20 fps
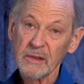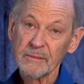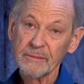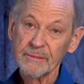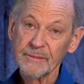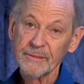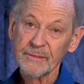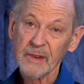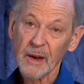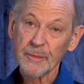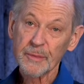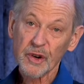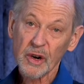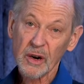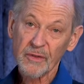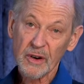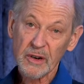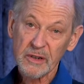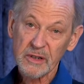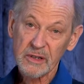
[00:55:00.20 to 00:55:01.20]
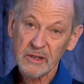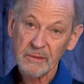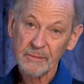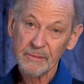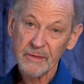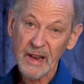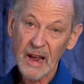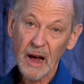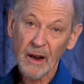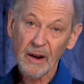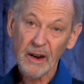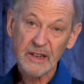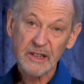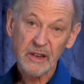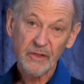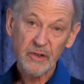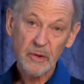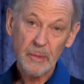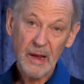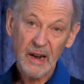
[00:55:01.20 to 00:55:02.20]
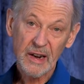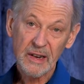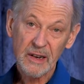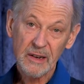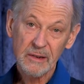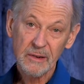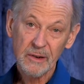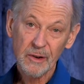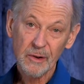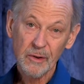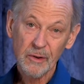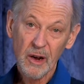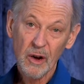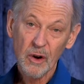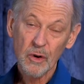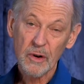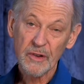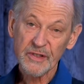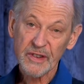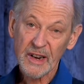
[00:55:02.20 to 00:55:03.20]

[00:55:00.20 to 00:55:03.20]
foreign observers, the allies of humanity,